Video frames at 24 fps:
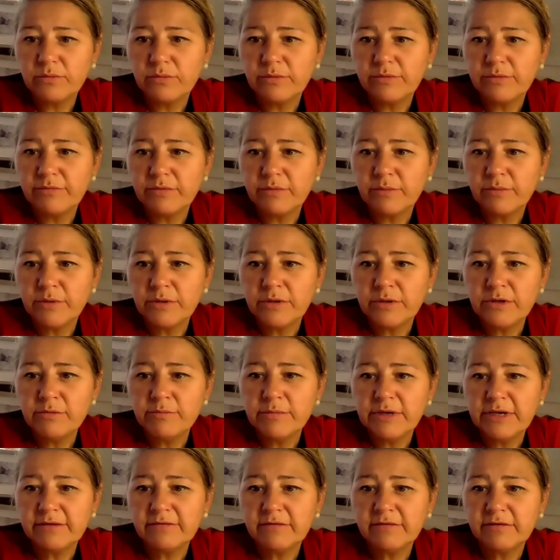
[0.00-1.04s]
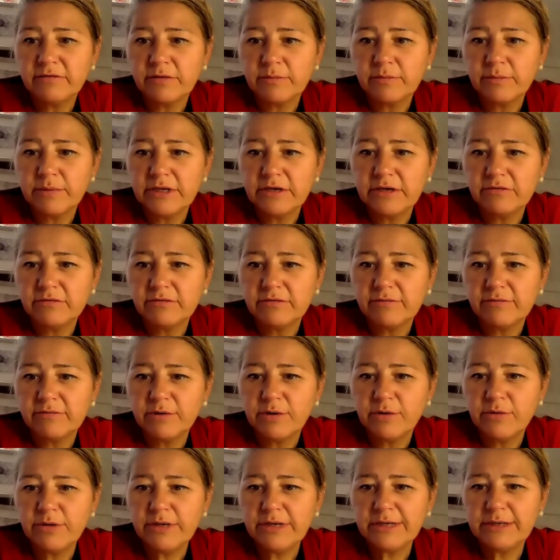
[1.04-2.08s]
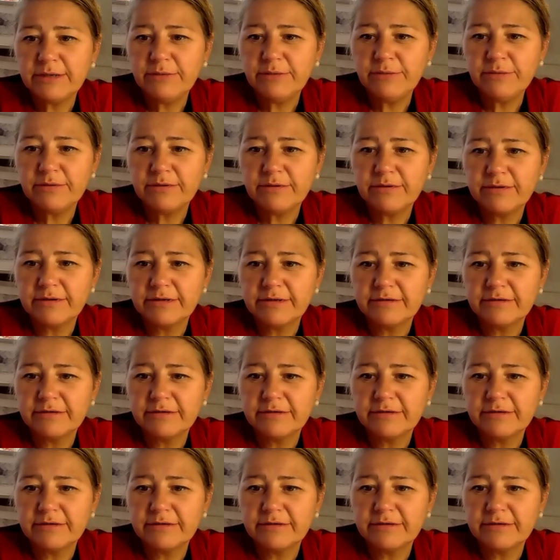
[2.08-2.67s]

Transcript: we've got one new message. I might just have a quick look.